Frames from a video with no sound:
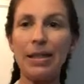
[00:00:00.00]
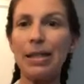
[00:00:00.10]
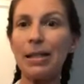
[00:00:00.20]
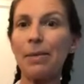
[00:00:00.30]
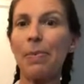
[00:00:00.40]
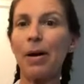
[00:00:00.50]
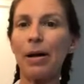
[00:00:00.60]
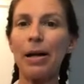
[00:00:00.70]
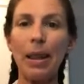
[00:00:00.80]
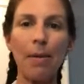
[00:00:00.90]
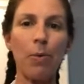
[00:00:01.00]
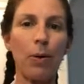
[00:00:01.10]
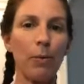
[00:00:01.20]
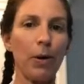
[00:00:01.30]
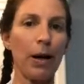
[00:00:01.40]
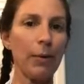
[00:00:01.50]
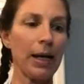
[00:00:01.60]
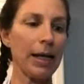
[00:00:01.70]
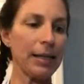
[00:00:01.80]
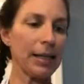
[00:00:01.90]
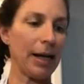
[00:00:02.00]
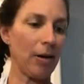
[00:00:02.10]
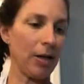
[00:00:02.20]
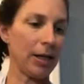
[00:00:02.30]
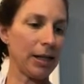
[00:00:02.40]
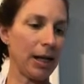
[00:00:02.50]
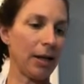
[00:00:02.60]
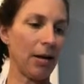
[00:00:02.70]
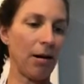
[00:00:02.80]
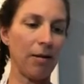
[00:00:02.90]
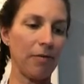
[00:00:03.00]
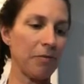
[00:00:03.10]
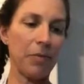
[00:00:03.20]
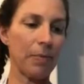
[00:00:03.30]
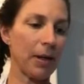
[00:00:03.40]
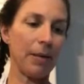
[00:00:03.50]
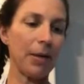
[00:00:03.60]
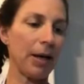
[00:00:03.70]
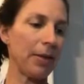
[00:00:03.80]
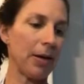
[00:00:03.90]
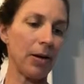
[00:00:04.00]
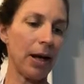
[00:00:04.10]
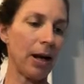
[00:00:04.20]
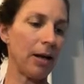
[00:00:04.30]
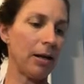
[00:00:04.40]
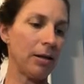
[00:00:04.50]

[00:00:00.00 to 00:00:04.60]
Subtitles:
this is the point where I would get scared and take it off, but I'm not there yet.